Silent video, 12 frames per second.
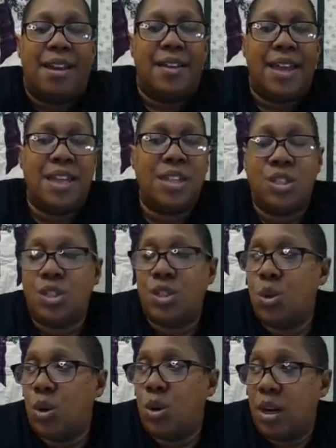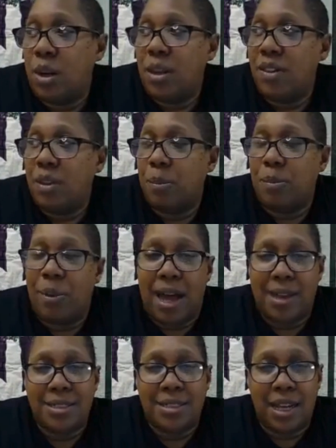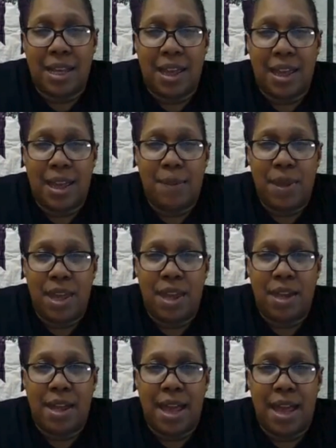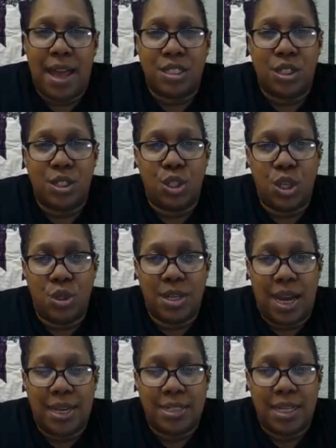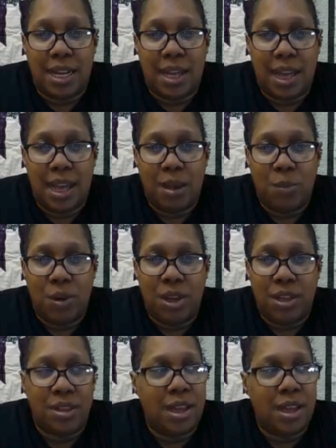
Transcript: in the store. The box that it came in has the two dies that it came with.